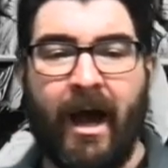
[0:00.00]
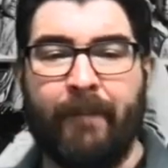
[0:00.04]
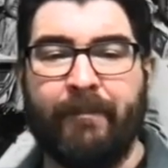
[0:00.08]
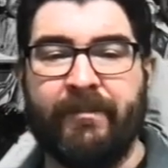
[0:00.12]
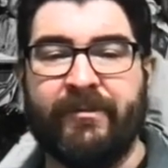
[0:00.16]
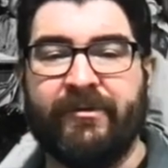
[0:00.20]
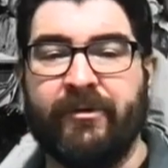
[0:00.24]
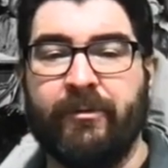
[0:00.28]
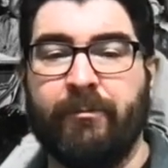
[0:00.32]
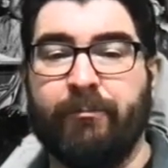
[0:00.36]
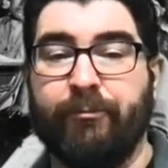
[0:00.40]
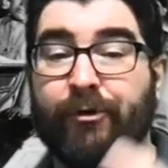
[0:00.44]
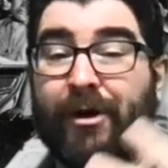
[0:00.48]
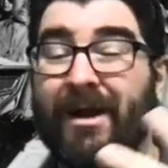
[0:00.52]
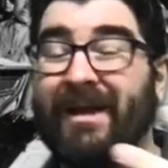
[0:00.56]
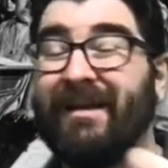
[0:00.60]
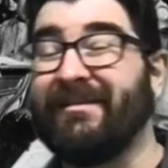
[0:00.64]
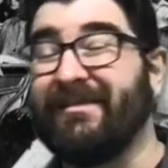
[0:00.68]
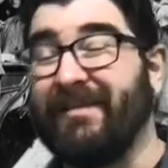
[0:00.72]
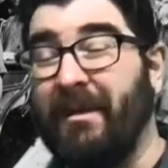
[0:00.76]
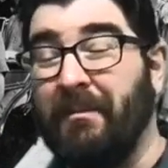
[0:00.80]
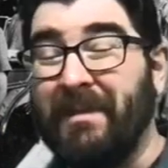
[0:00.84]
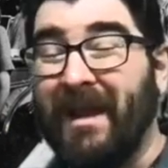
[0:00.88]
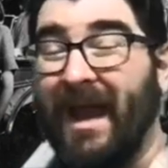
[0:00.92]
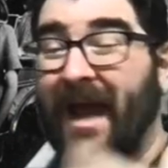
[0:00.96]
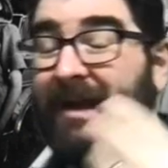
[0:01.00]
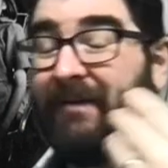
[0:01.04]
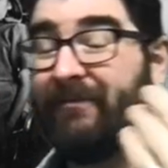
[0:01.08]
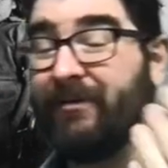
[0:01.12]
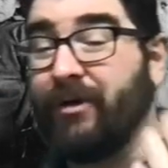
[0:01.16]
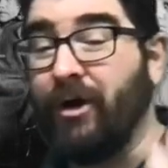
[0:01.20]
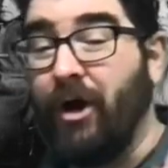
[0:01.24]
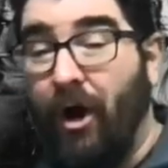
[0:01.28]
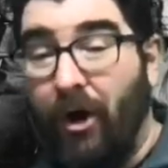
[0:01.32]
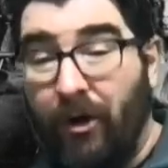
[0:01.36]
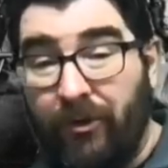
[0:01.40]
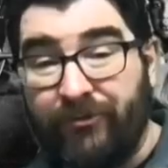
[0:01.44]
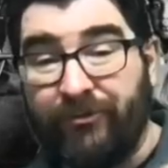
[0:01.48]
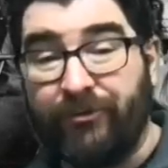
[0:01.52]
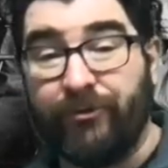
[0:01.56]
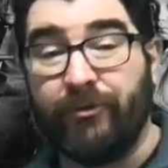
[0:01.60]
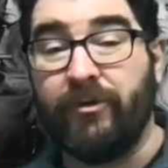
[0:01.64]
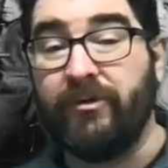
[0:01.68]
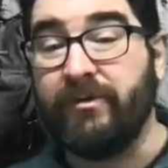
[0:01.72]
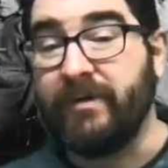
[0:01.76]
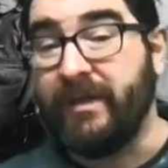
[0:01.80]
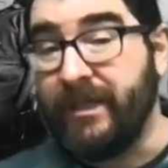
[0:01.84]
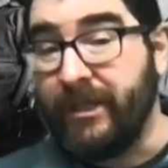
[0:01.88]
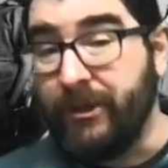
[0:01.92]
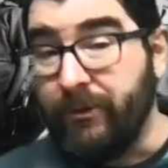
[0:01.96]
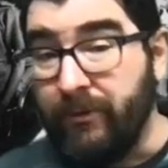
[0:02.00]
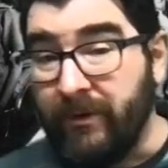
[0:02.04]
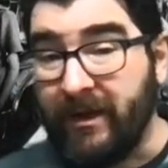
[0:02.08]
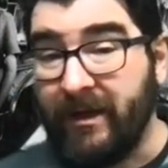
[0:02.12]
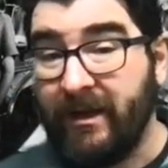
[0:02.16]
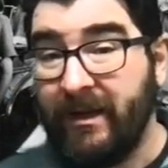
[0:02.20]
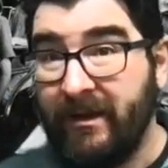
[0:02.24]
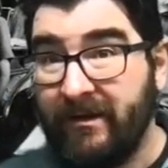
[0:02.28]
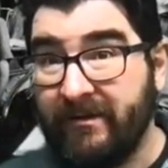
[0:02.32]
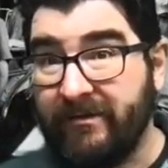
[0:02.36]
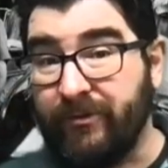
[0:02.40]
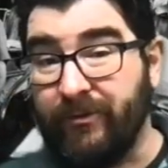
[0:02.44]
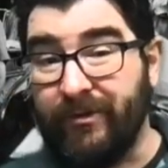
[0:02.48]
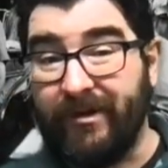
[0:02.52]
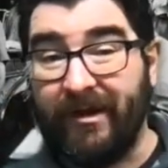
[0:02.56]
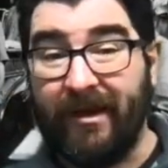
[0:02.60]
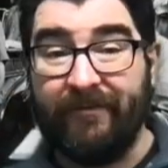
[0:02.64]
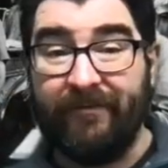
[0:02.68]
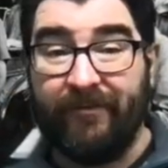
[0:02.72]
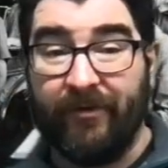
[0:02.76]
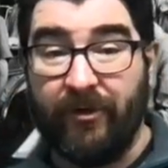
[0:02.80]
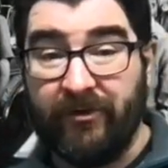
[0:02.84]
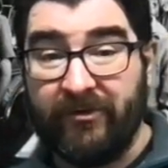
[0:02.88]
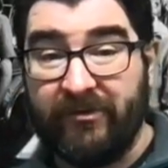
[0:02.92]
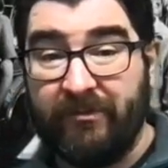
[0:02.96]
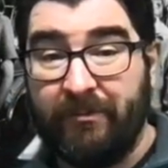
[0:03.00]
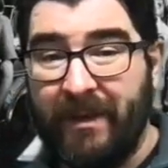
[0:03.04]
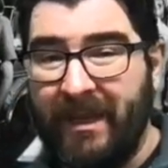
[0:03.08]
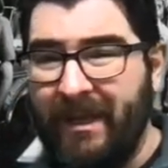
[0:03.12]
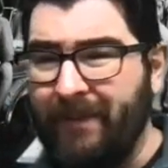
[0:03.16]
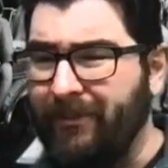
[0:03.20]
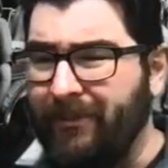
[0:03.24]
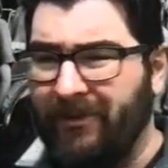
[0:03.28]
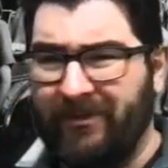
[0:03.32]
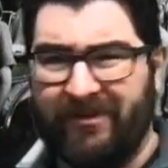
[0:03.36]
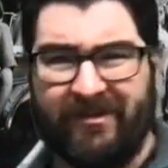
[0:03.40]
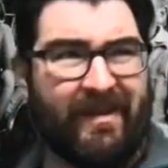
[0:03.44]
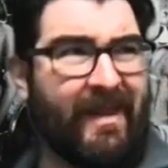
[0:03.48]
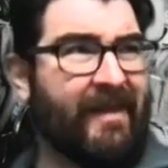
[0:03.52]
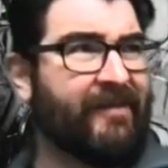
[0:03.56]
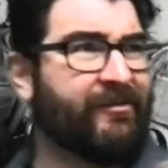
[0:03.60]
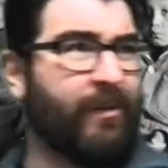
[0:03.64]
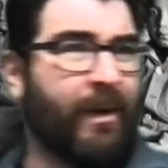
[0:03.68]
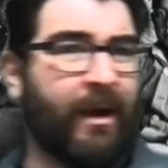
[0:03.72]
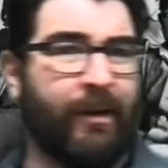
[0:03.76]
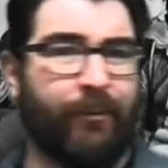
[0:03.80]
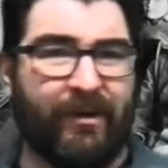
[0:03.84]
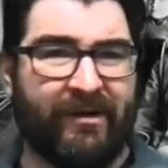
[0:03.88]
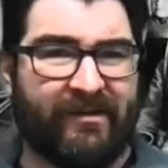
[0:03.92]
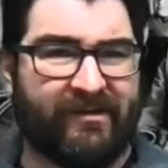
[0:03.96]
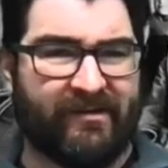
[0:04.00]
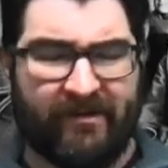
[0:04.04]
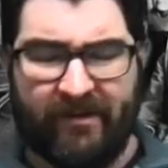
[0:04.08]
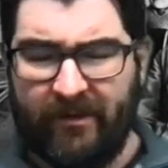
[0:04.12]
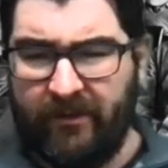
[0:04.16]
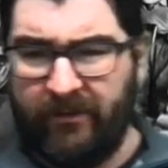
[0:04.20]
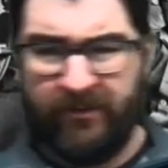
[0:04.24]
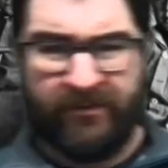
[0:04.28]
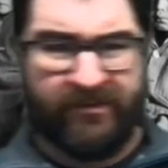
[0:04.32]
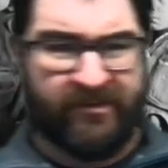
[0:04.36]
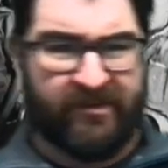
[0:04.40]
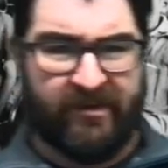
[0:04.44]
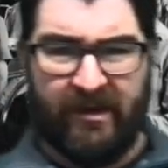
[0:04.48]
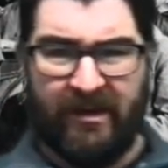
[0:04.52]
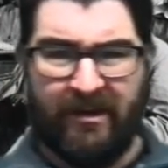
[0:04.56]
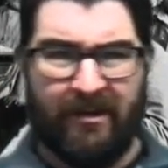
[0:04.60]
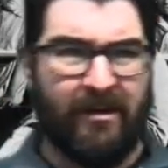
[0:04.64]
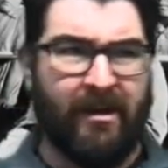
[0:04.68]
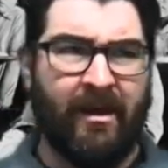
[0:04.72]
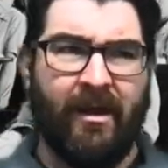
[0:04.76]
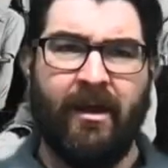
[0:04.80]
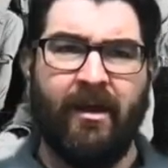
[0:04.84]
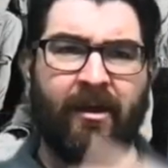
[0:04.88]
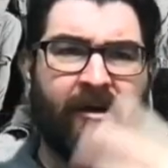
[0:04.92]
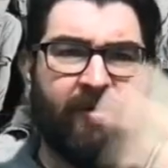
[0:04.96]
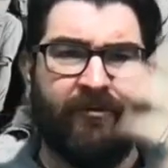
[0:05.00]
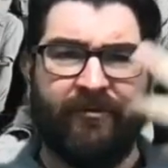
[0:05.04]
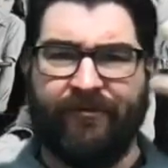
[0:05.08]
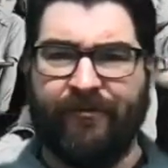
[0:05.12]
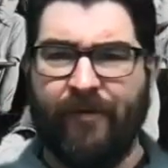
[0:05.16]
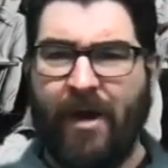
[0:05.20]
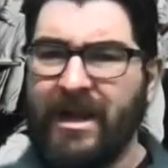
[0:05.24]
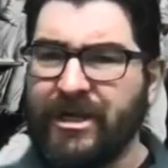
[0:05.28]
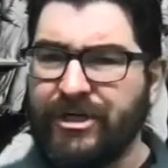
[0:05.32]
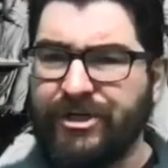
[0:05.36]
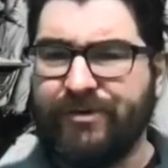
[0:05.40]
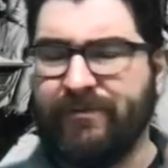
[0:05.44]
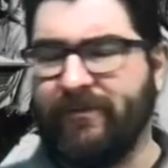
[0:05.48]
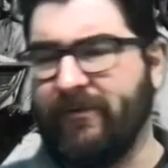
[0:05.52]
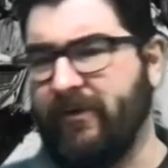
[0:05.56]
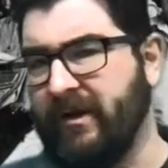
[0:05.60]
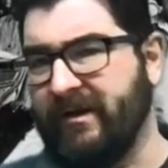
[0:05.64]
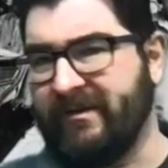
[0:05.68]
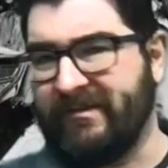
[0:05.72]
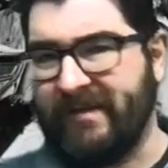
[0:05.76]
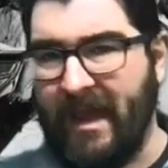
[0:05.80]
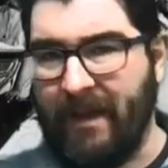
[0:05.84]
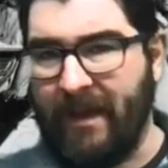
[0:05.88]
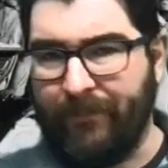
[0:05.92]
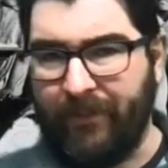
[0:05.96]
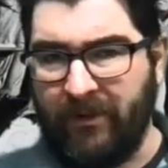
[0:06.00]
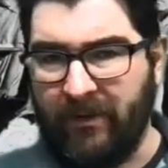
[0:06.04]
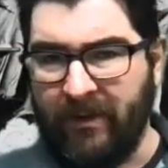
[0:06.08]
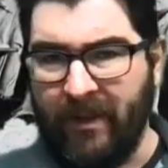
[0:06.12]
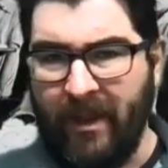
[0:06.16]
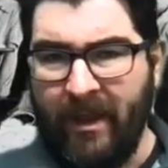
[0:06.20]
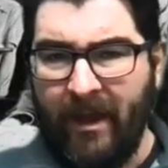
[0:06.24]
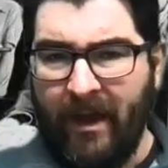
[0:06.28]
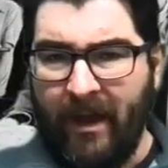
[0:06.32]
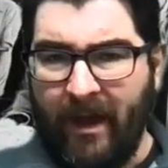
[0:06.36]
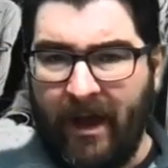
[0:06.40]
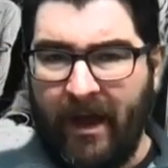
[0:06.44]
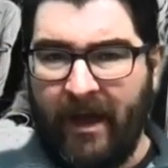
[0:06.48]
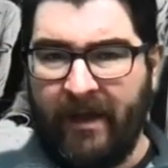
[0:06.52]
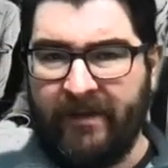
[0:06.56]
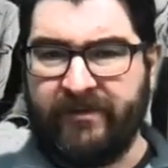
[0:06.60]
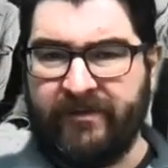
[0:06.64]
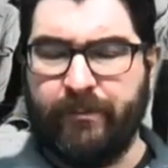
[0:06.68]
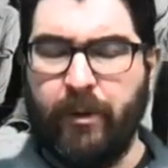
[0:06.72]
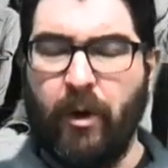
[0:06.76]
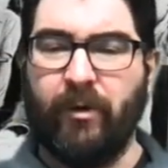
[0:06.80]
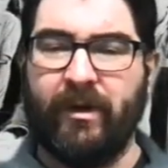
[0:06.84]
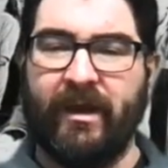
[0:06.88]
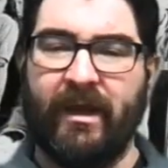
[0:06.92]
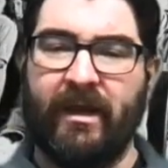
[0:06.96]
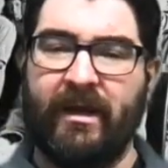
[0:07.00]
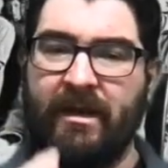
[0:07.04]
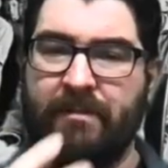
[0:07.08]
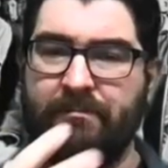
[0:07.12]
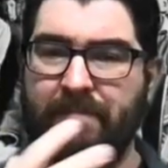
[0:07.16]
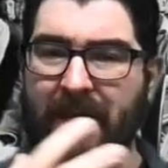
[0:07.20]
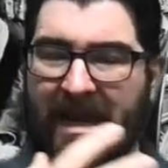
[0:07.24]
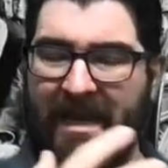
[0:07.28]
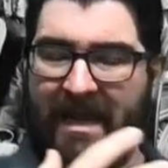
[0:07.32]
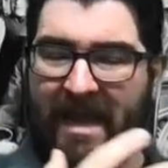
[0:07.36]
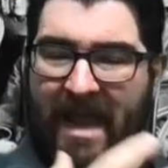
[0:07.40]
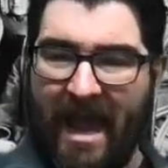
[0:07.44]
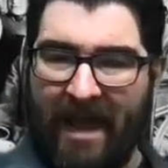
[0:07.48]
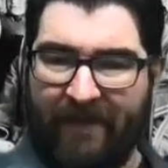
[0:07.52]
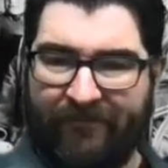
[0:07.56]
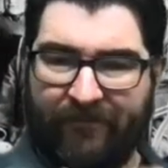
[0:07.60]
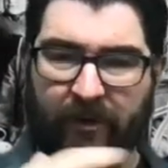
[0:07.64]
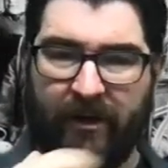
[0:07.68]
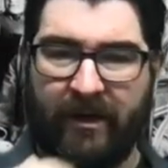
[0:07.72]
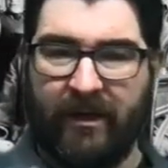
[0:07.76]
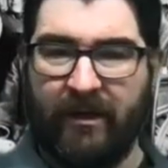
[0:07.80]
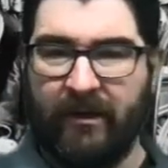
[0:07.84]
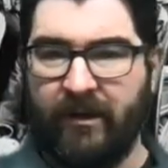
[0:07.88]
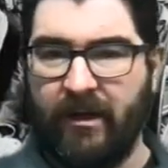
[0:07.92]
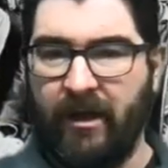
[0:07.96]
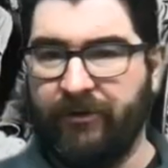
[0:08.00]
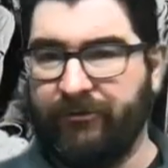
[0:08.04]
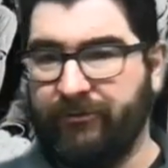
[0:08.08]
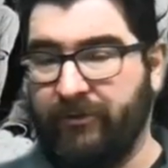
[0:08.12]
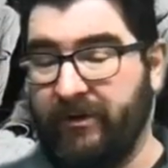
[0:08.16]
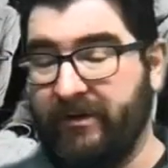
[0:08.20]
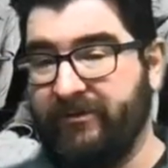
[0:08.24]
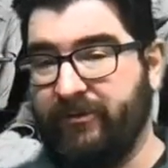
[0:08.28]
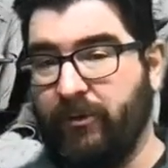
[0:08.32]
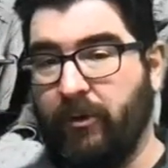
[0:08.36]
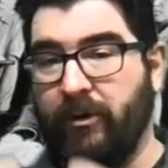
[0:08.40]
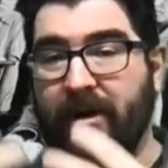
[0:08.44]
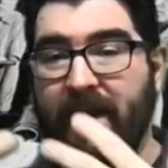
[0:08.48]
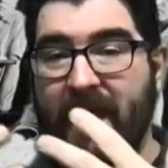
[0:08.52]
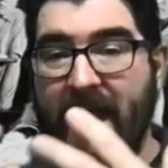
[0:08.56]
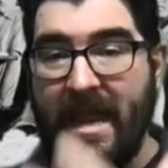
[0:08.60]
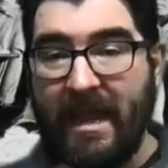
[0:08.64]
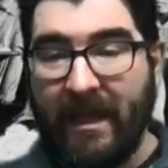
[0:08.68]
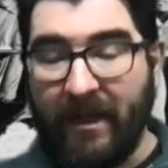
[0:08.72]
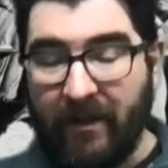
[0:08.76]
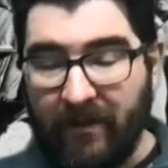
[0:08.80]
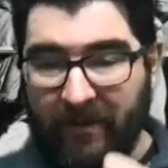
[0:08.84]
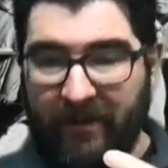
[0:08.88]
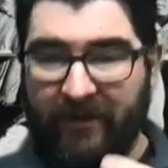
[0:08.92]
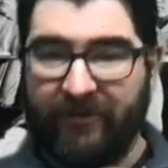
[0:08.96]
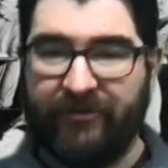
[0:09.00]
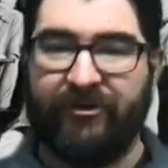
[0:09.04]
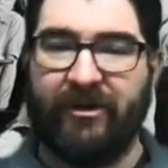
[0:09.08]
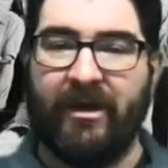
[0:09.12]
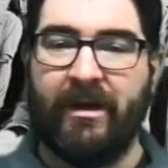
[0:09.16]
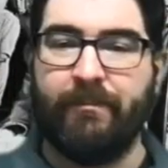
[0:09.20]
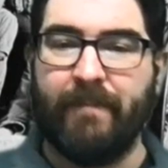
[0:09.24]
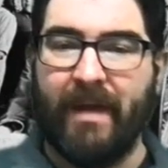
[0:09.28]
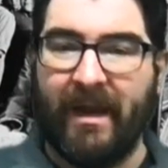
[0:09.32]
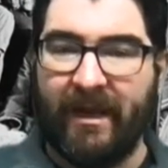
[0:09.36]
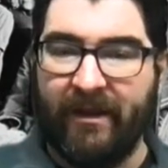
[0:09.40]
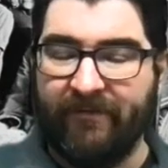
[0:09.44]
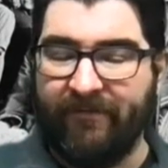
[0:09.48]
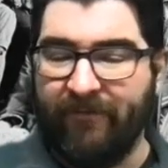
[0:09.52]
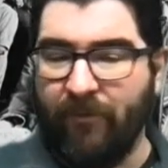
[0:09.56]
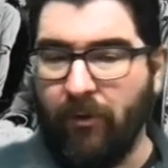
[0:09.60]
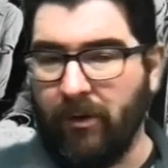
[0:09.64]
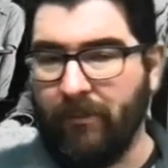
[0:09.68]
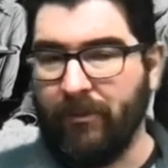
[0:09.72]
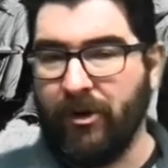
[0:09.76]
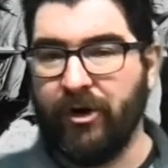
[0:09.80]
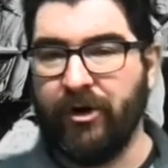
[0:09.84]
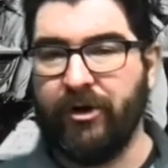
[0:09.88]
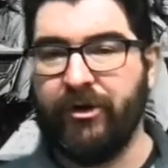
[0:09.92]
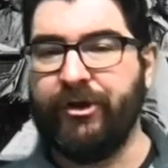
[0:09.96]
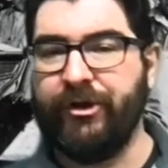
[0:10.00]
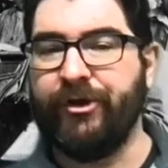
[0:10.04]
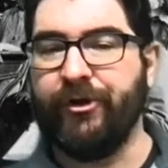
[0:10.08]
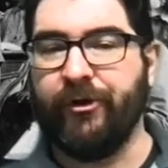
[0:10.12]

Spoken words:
to bring some kind of cultural unity to diverse peoples. And that's why we still see French, for example, spoken in many African countries, or English in many former